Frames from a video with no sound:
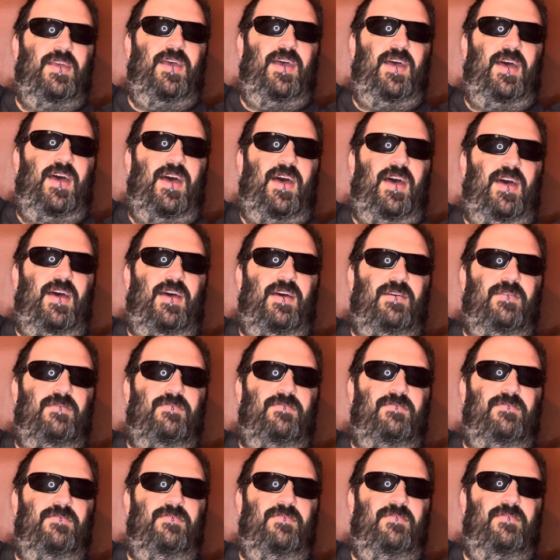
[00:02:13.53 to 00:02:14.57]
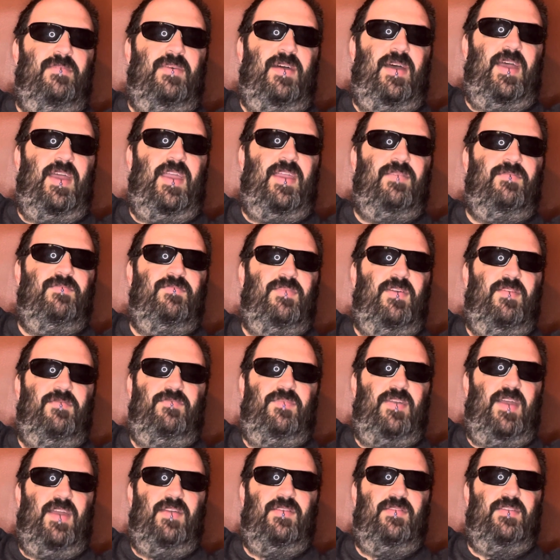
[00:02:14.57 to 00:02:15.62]
I
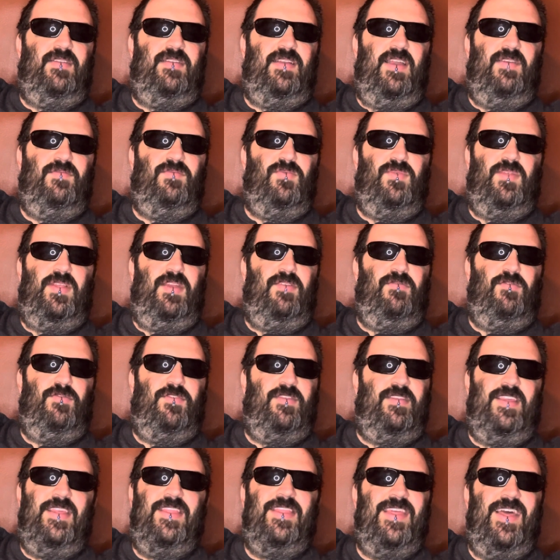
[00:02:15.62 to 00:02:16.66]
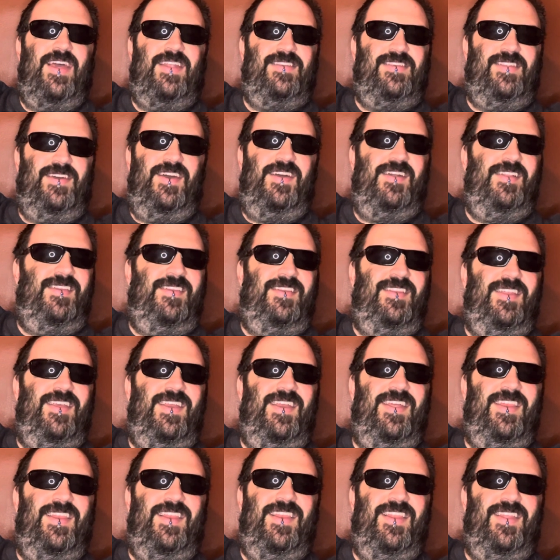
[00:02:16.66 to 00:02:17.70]
haven't really ever seen that done
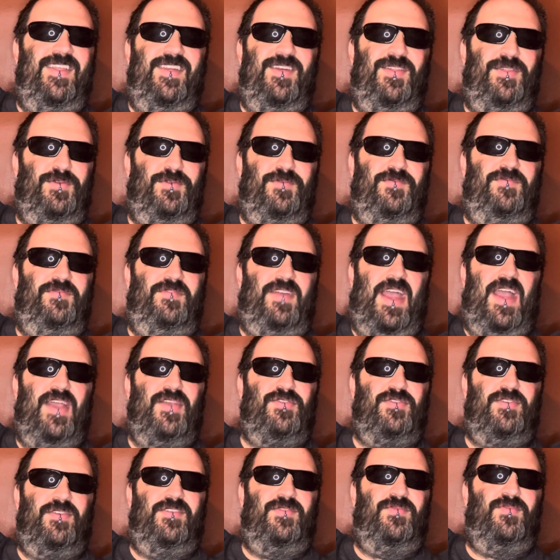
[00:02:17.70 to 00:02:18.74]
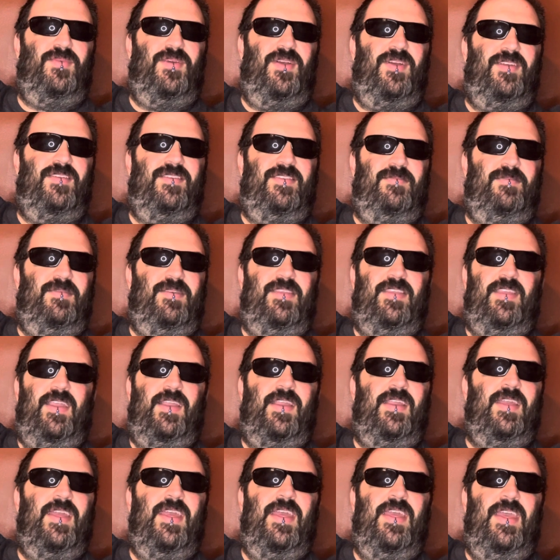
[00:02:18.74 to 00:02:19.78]
in any other fashion, where somebody's like,
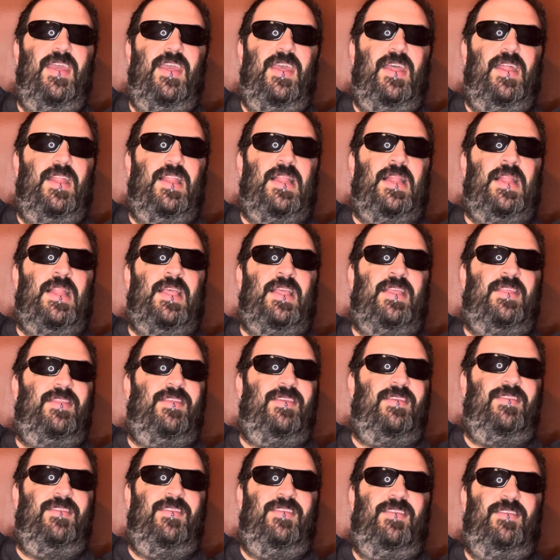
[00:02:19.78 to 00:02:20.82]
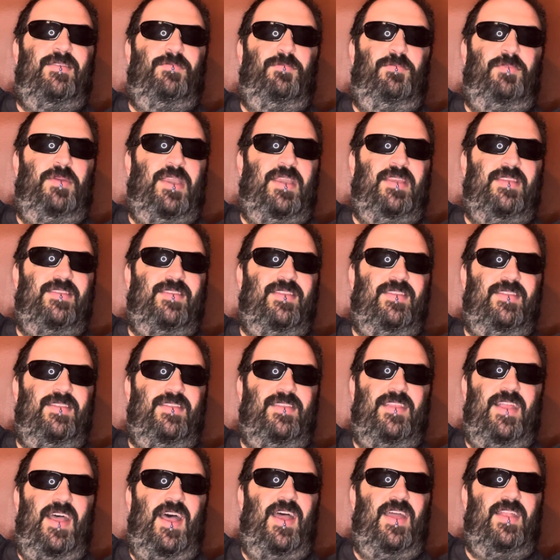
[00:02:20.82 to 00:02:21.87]
listen, this piece is
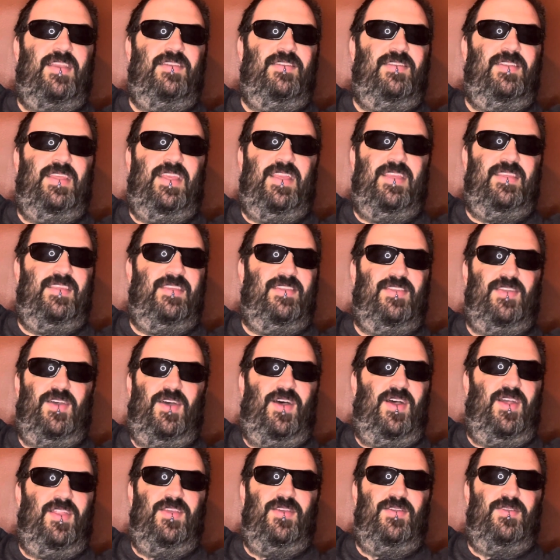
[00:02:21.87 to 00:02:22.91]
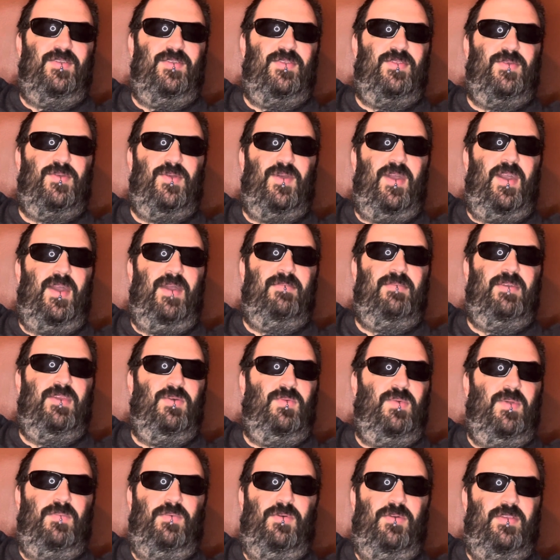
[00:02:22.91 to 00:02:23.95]
not easy to audio describe. Can
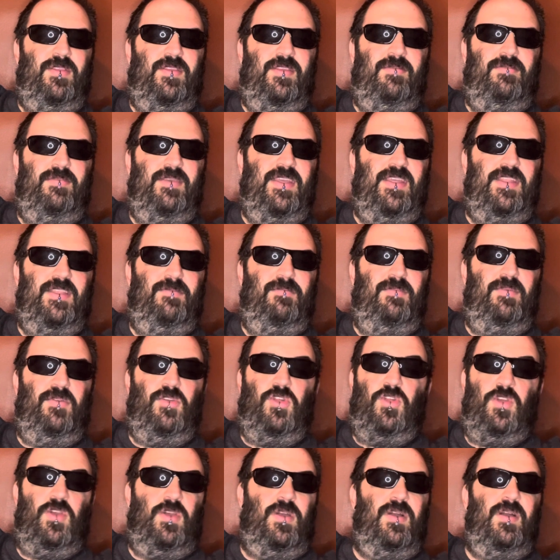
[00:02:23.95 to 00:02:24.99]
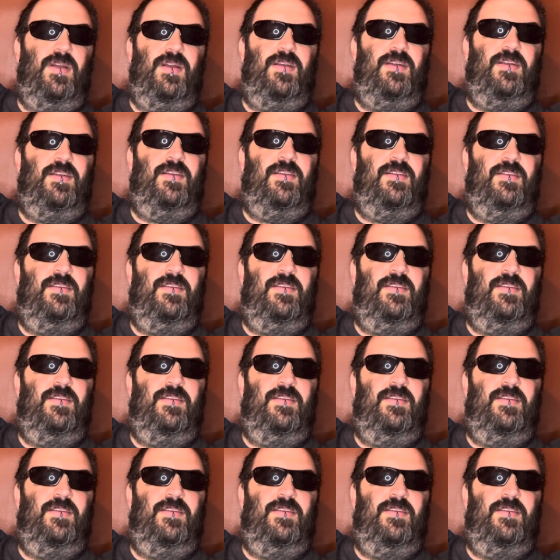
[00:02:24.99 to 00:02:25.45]
we put something at the... Sure.